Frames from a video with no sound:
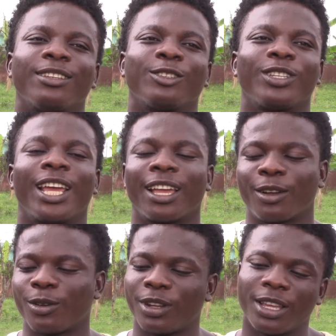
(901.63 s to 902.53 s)
so that I
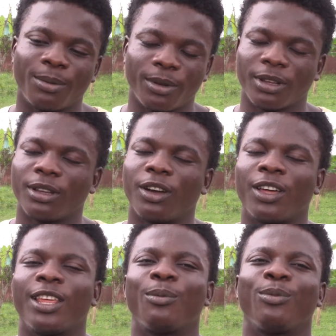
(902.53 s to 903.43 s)
could help
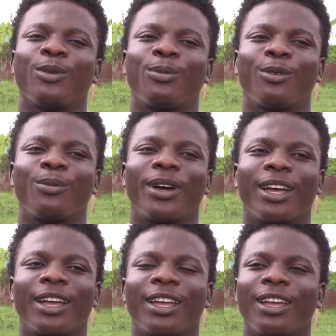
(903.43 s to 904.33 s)
other people.
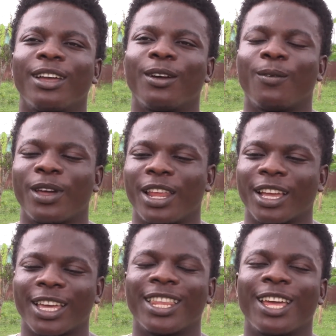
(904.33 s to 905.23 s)
But when I
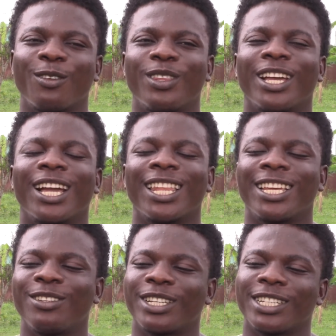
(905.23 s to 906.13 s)
get there, I know that Ghana
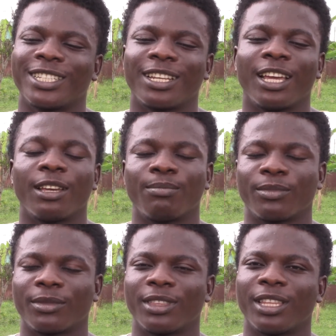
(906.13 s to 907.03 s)
Education,
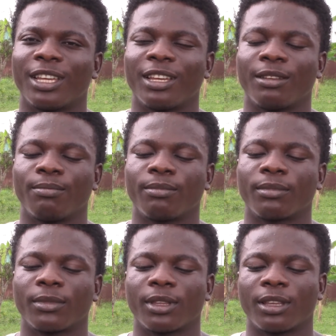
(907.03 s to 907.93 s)
the
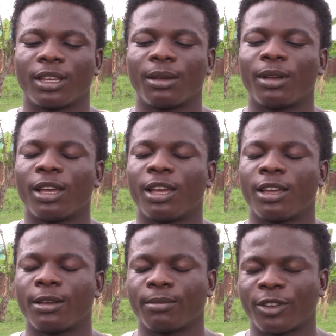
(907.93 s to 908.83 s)

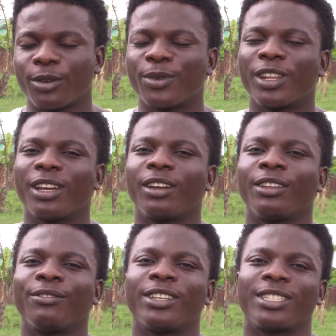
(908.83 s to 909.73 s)
criminal
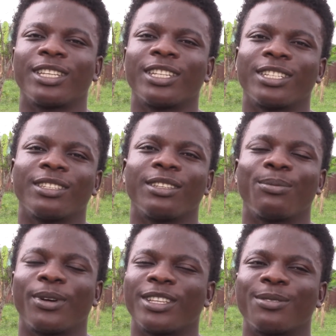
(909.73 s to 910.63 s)
investigation
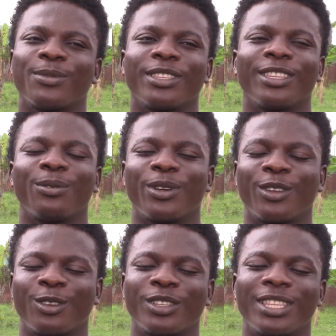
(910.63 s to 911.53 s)
department, they were
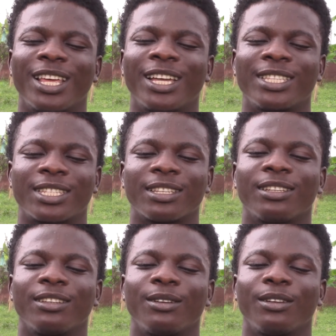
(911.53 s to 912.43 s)
not that.
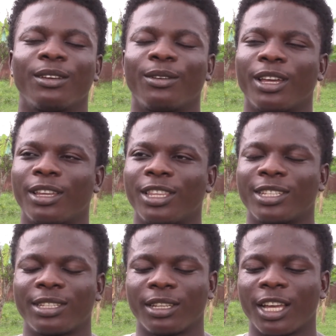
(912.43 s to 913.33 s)
The
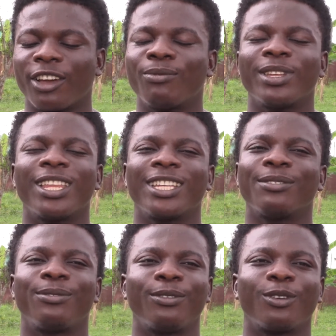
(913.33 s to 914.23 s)
government doesn't
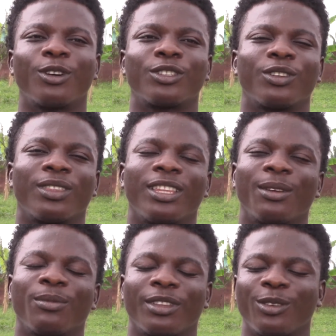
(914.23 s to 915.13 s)
focus on
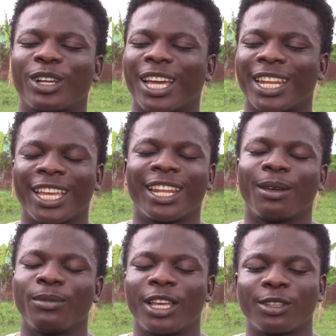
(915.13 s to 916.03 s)
them. You can end
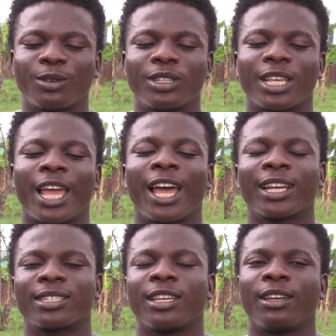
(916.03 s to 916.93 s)
up. That's what I
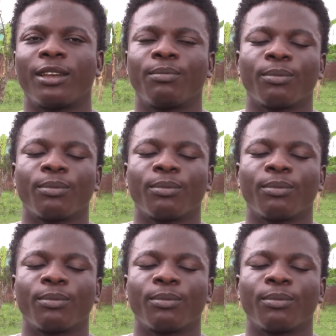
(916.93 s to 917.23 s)
asked a